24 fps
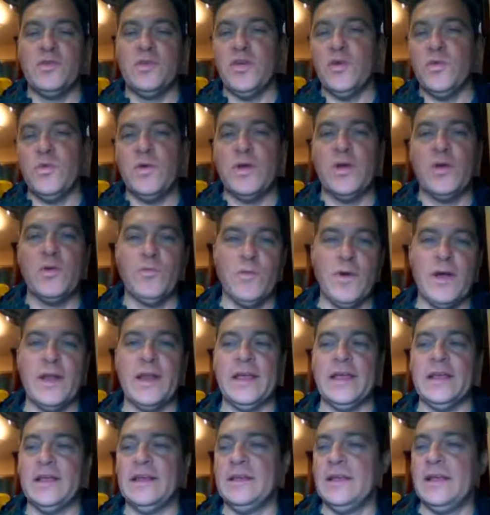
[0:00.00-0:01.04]
Do you want to run
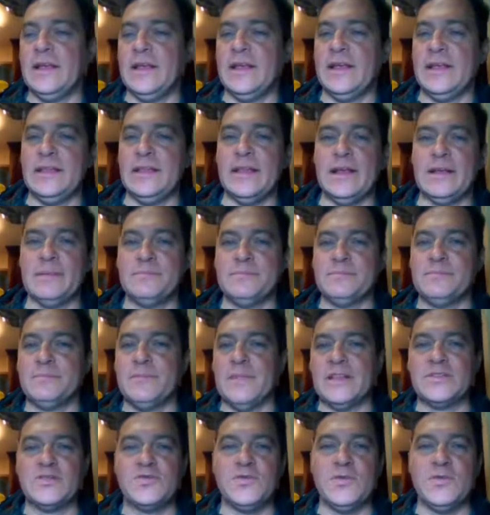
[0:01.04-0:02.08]
it? And
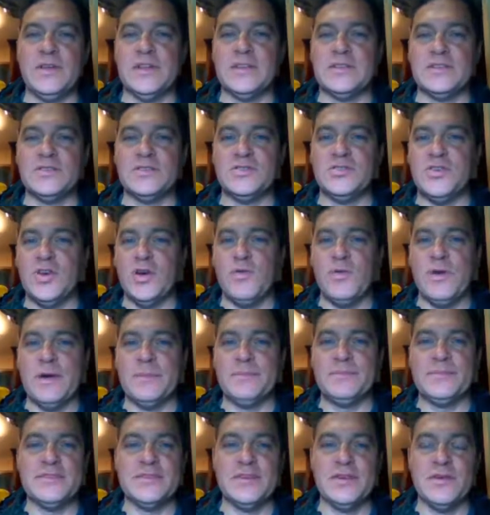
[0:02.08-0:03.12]
that screen doesn't show
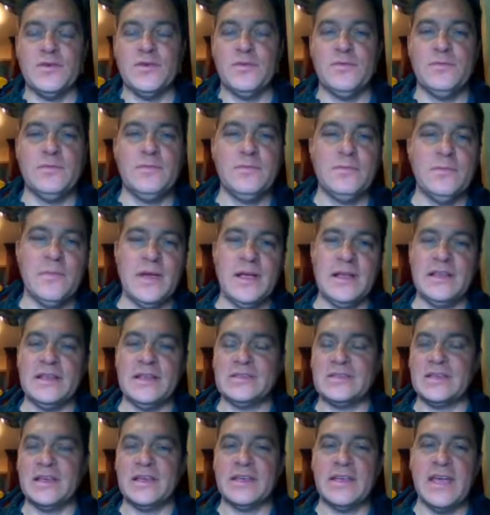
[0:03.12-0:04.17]
up, so it
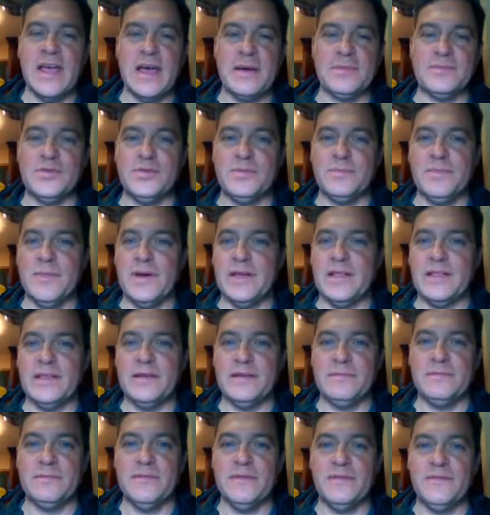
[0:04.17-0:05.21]
doesn't get captured by
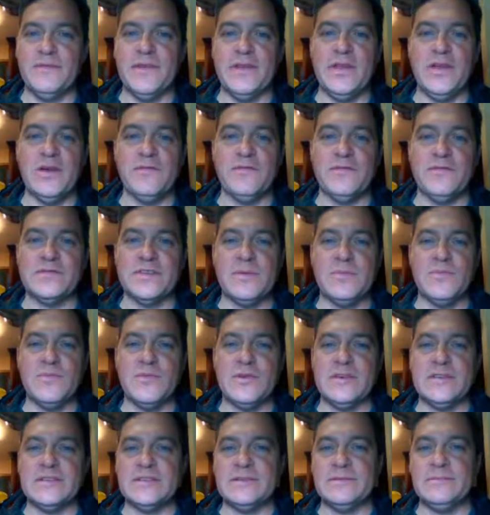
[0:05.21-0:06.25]
the video for some
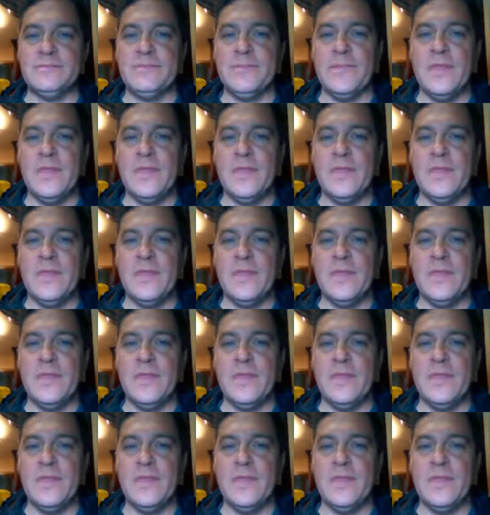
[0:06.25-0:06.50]
reason.